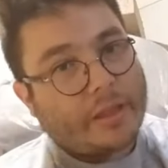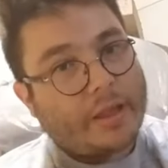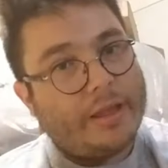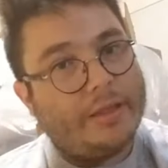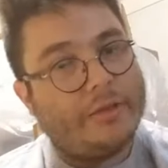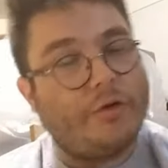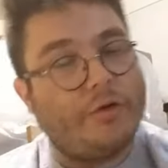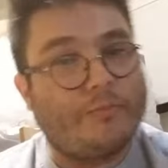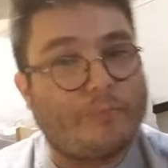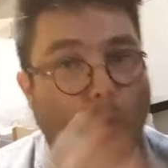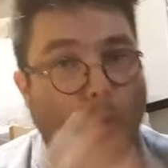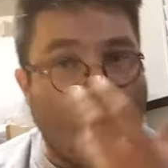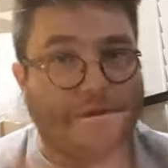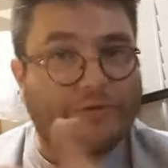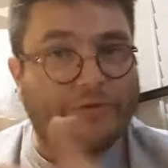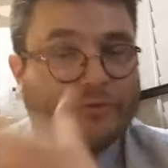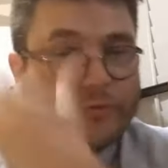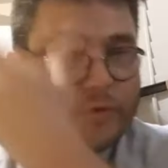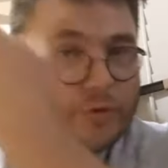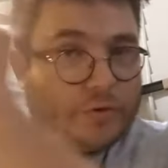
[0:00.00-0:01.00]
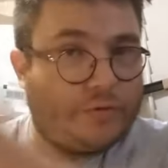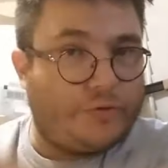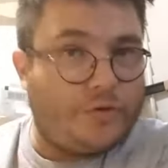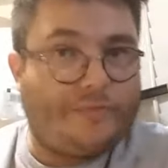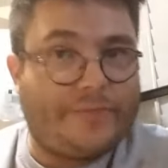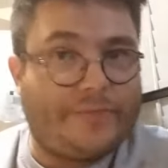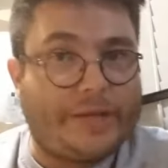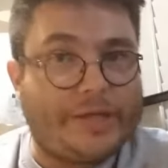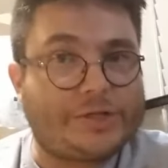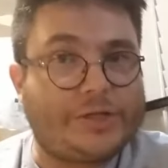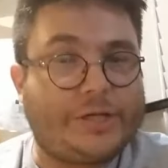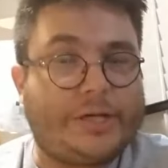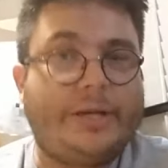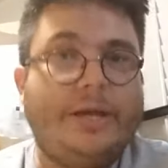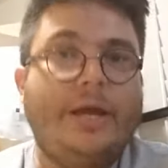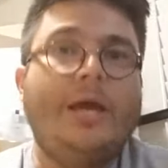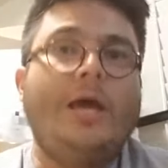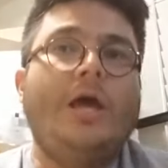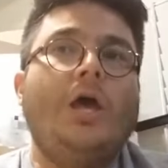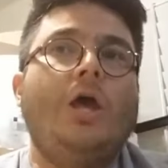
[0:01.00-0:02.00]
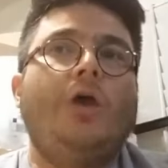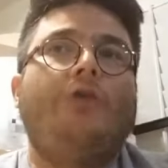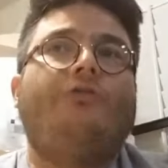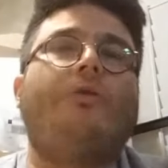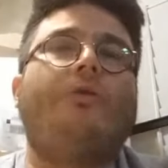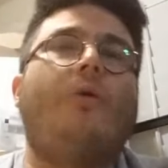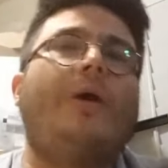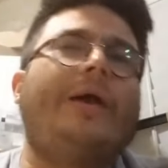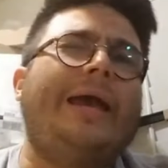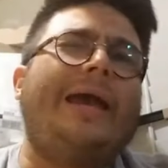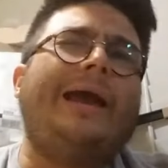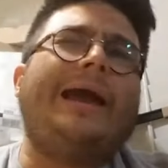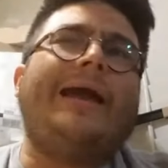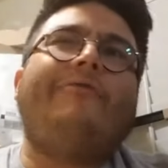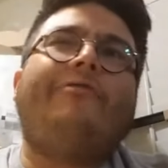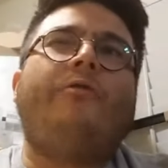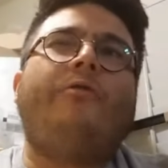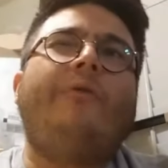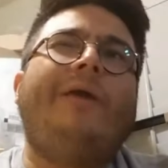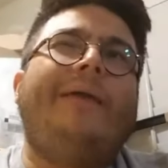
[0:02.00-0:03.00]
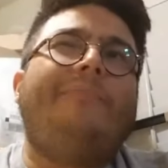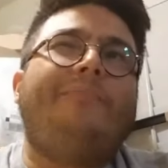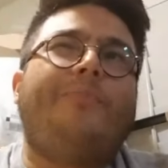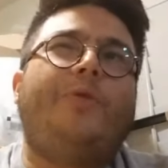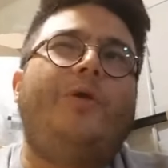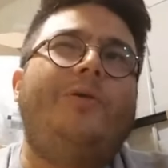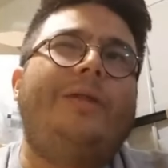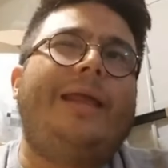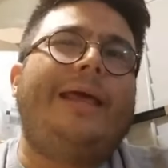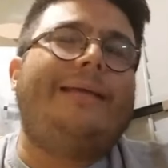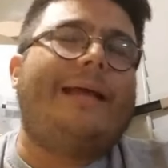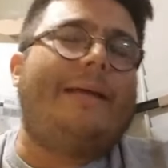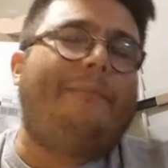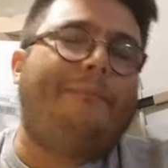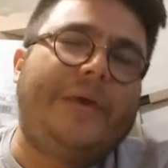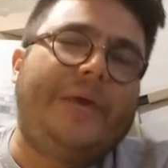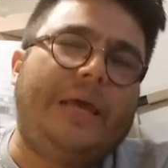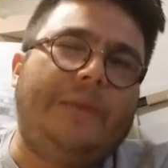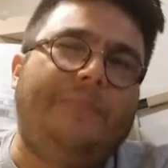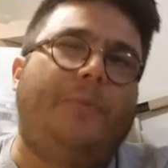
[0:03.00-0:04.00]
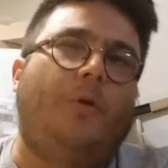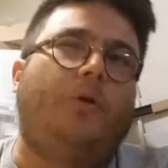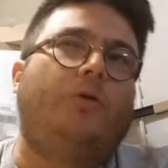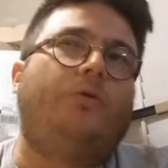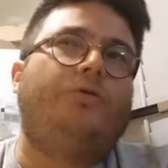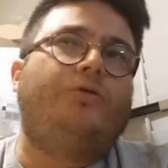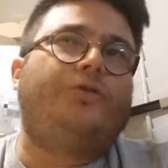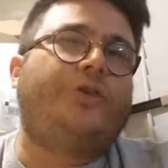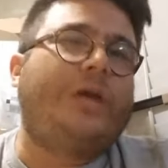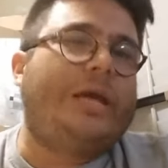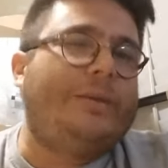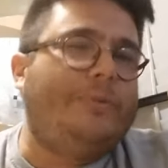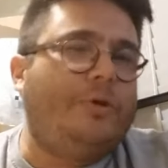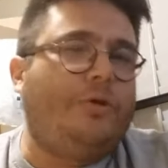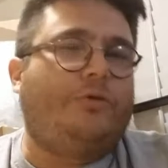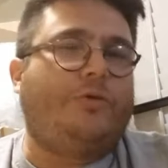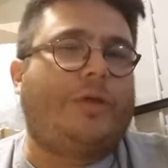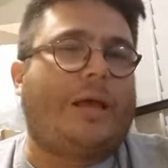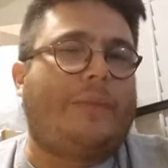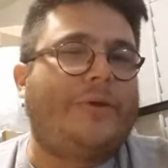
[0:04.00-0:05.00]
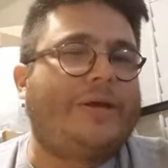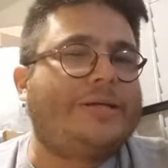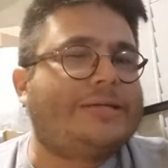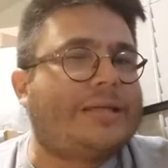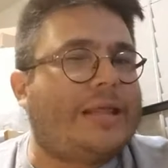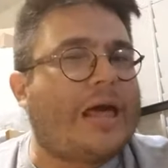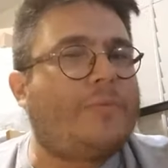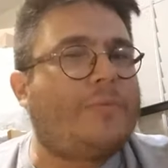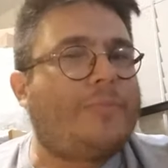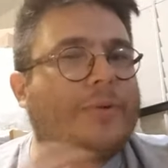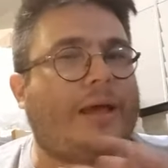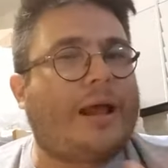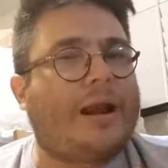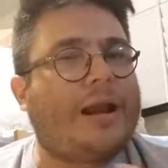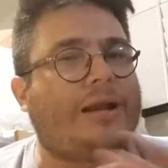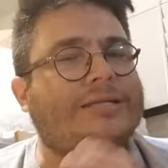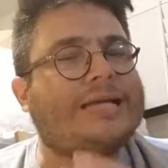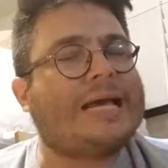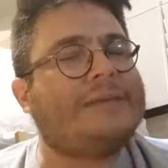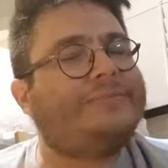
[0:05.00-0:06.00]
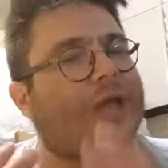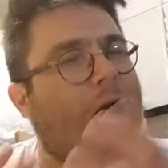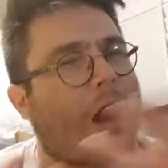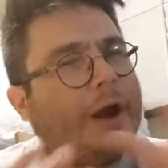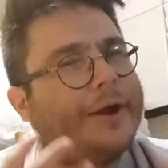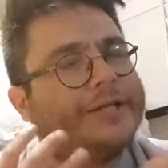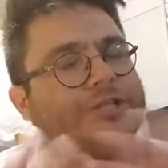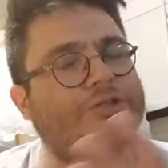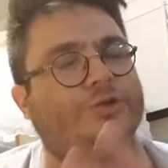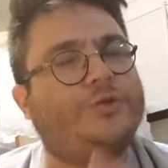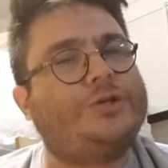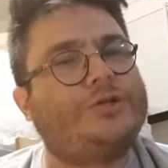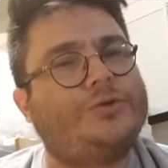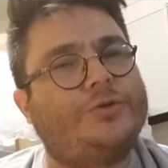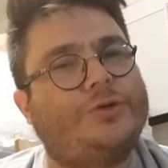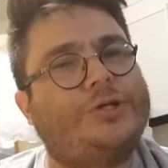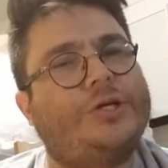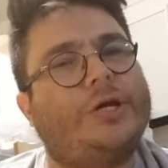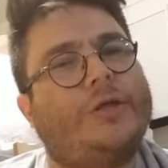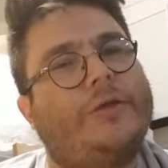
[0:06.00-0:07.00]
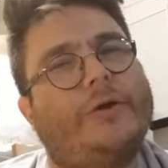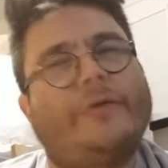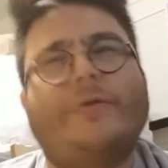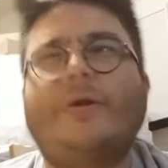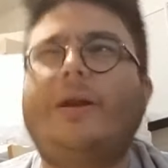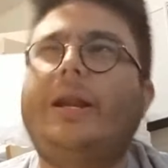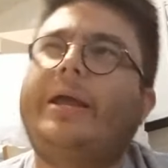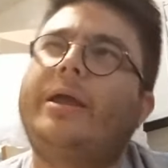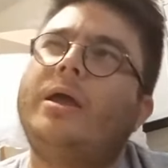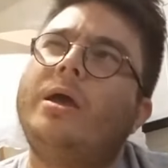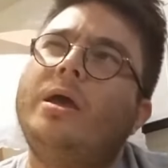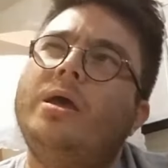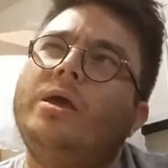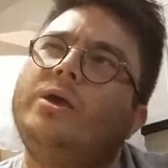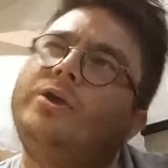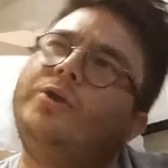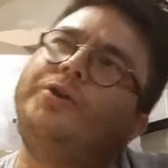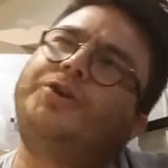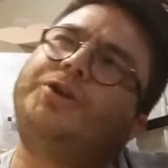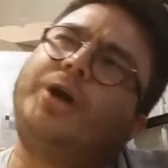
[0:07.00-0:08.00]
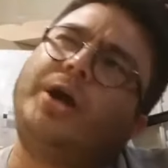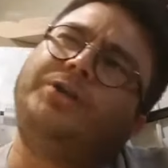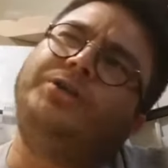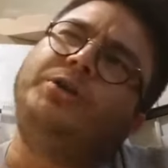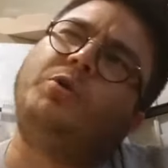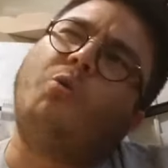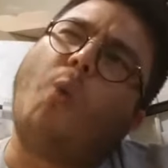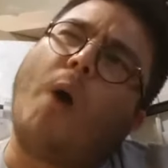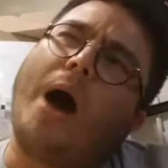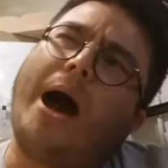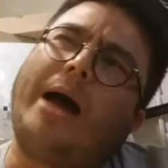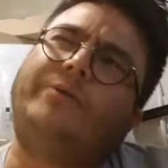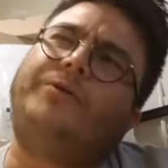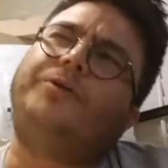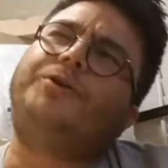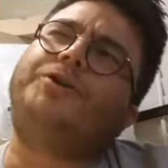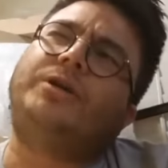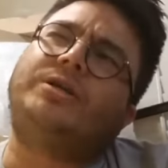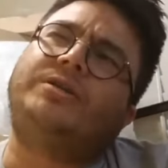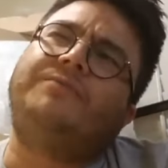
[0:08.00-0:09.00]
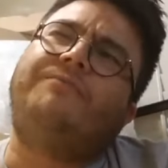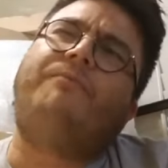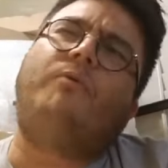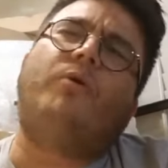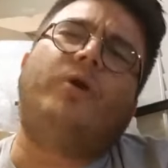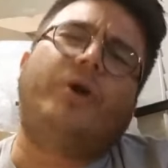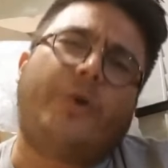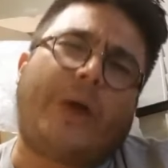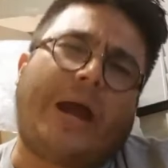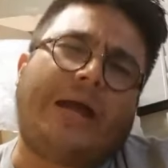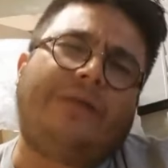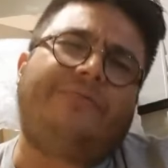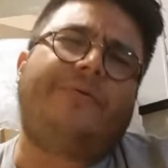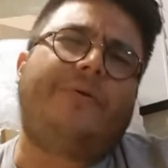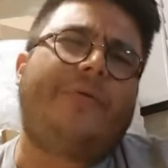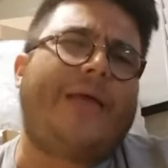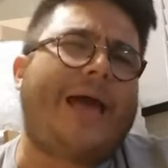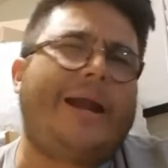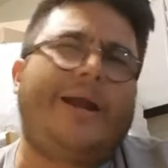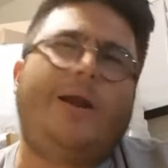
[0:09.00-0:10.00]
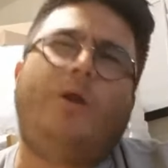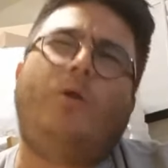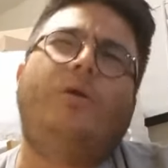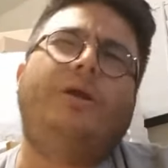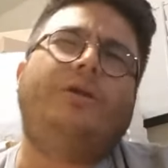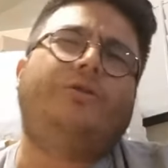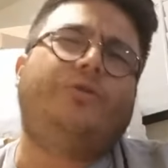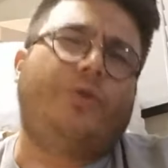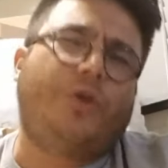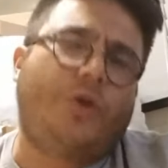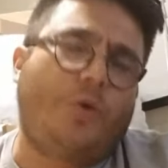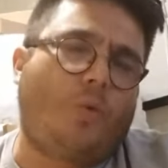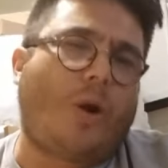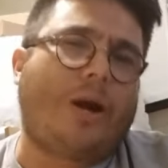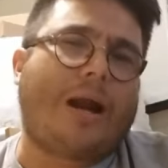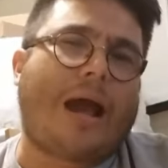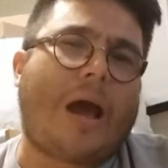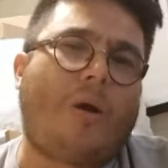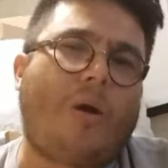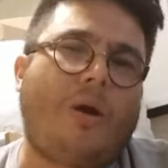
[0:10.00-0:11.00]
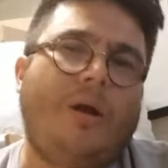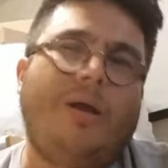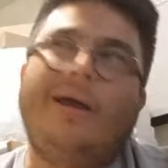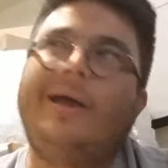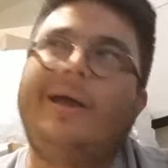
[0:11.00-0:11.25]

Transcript: Your voice, your vision. So again, guys, don't let people shame you into that, because a lot of times artists do it to each other. They're like, you're charging what? You're charging $4,000 for that, and it only took you 1 hour?